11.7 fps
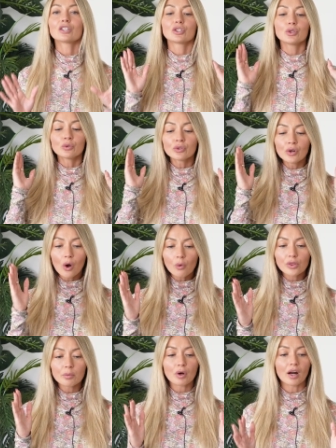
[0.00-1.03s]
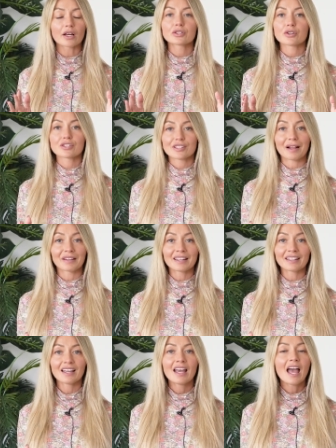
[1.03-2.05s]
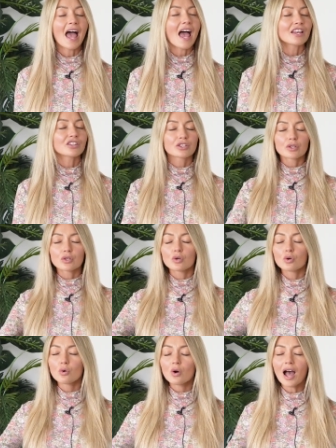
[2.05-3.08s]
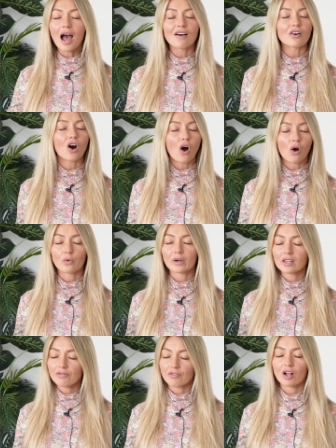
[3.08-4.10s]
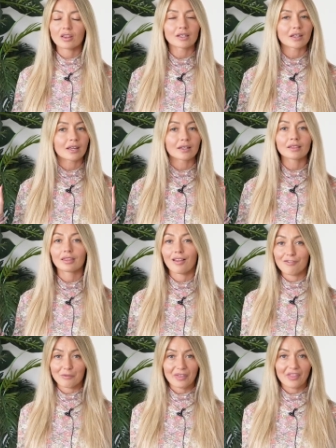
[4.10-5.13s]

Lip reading: you know the products you're selling and you have already fallen in love with